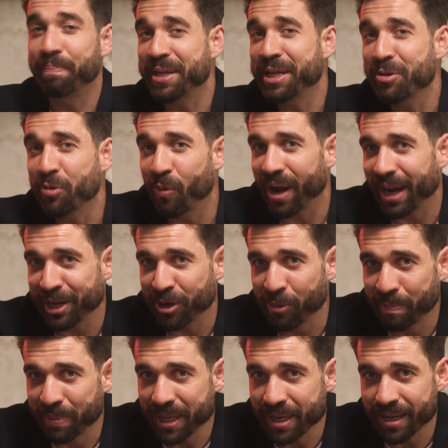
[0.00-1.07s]

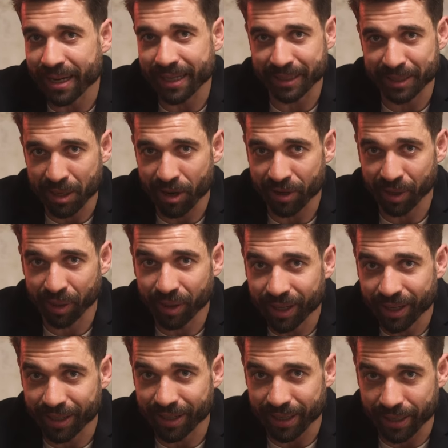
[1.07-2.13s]
BYOB is not a
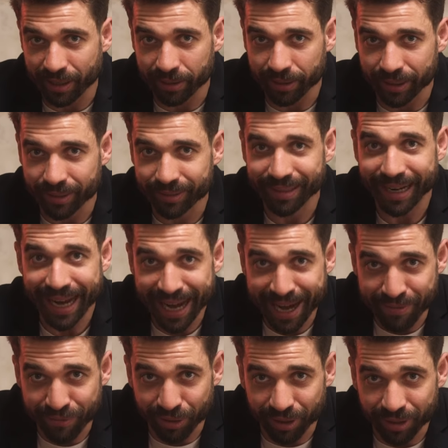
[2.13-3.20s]
thing in Italy,
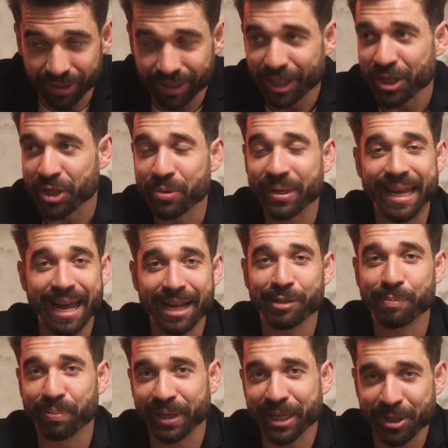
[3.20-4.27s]
ever. You
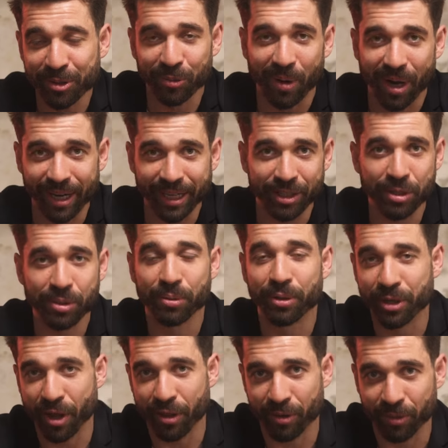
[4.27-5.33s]
can't bring your wine to
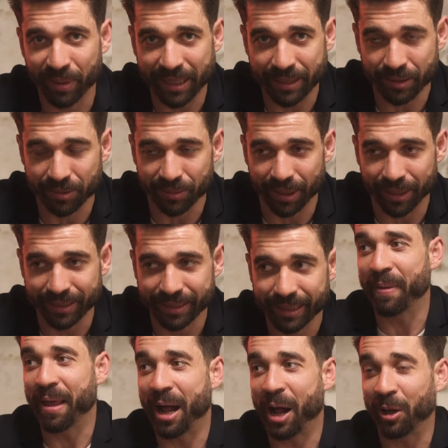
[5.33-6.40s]
another restaurant.
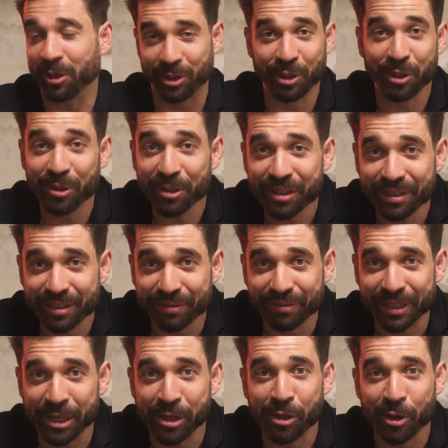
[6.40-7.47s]

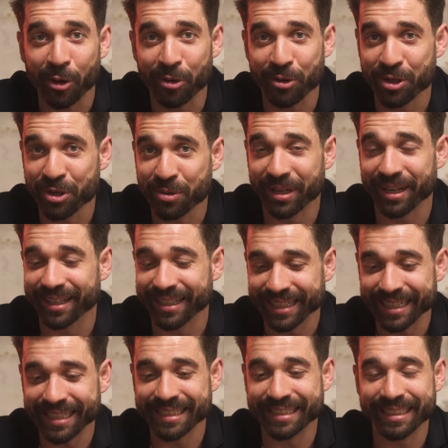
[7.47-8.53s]
Alternatively, though, you can
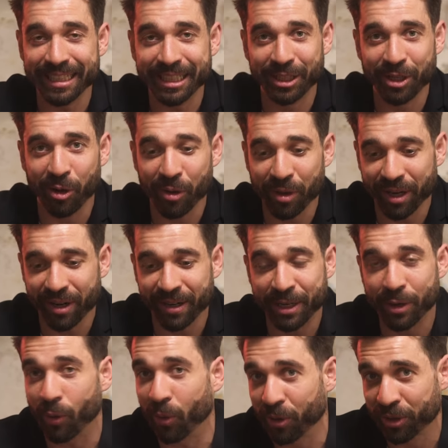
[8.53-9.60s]
easily go there
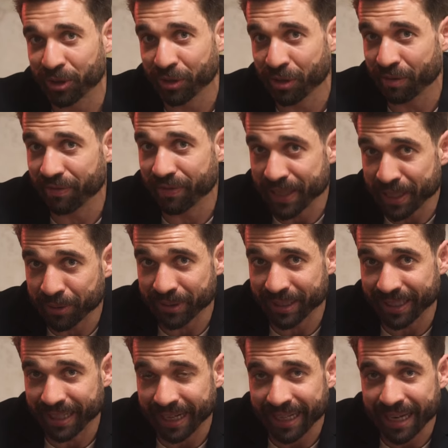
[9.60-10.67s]
and order the vino
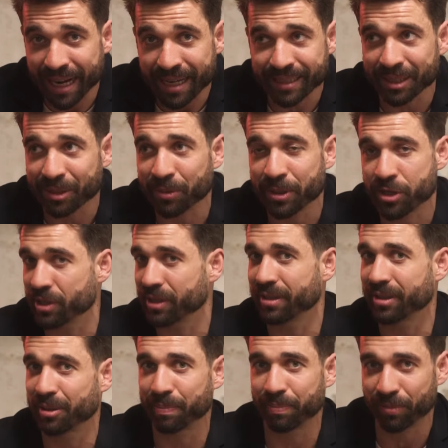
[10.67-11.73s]
della casa, which is
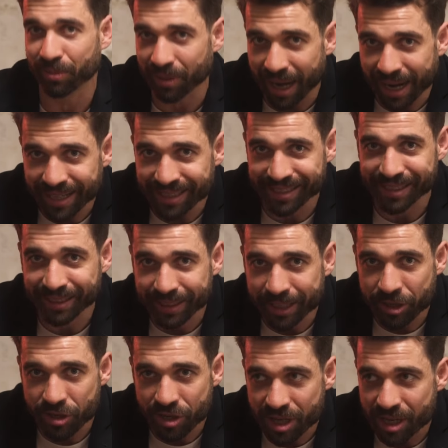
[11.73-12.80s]
surprisingly
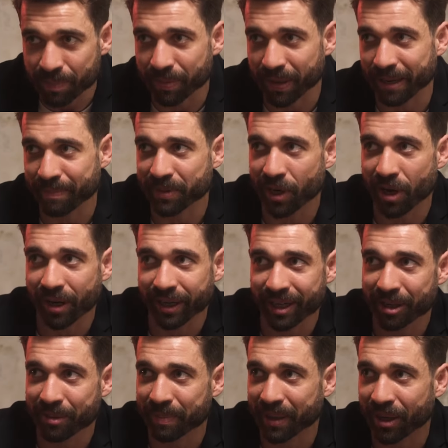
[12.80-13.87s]
cheap. I'm
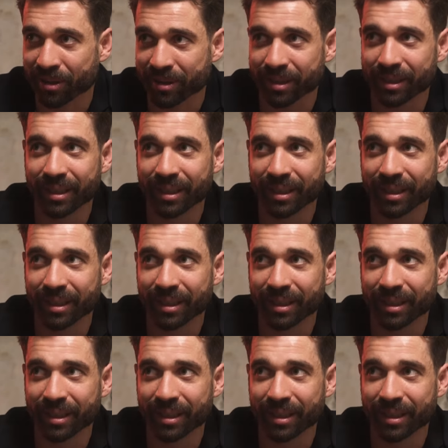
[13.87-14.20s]
talking about